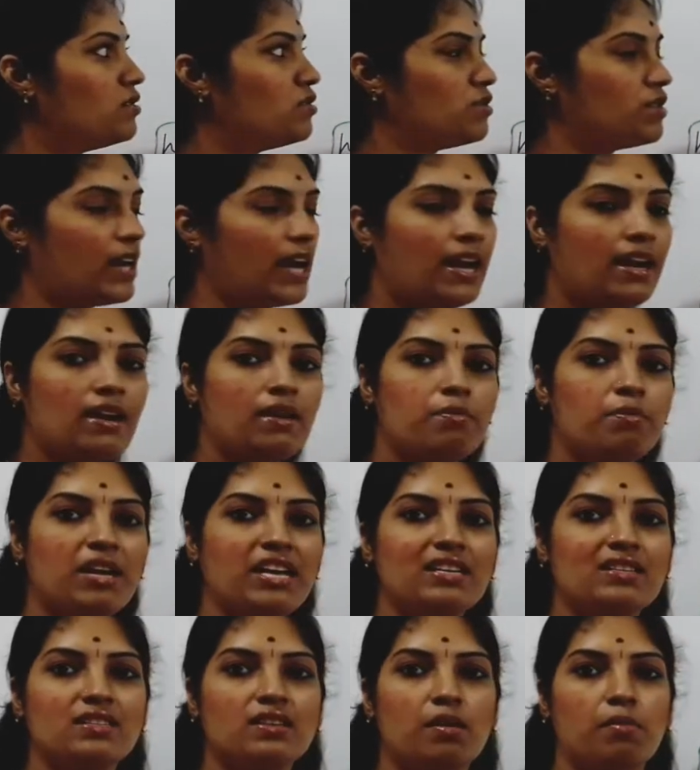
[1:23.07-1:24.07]
Trade
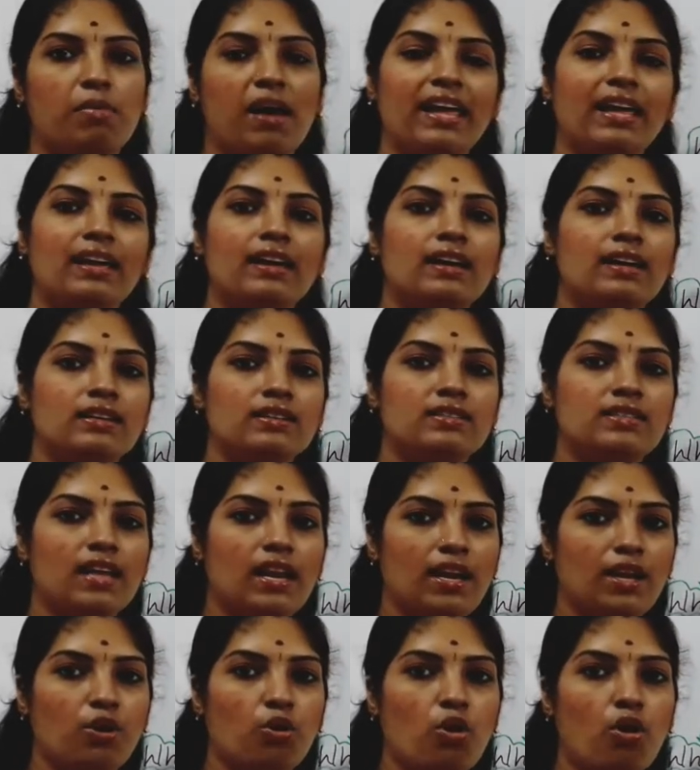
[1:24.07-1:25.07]
means buying and
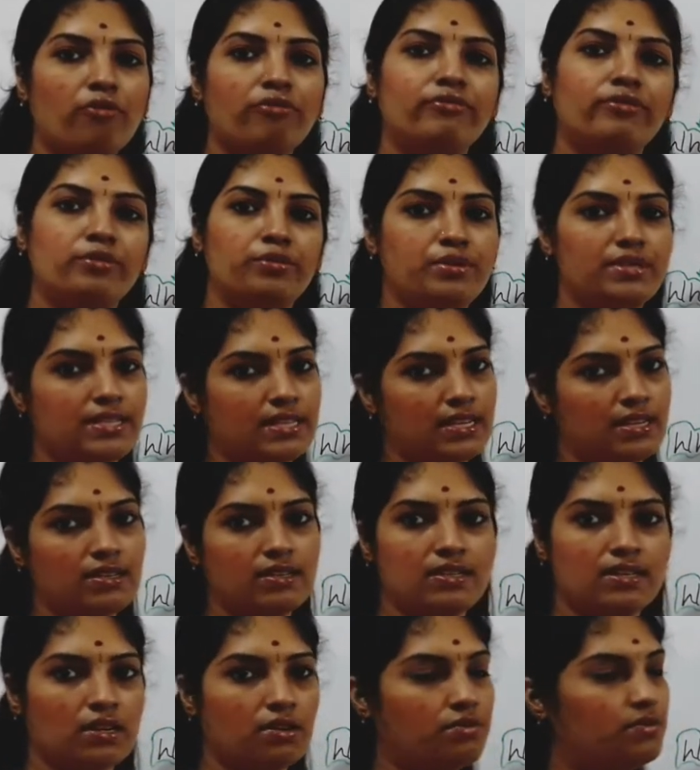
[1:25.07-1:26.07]
selling of goods and
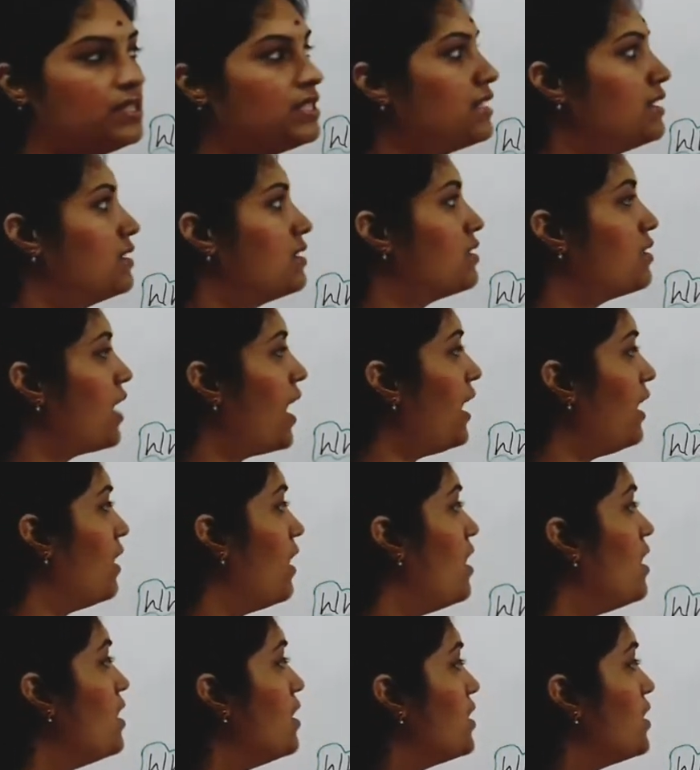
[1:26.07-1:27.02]
services, right?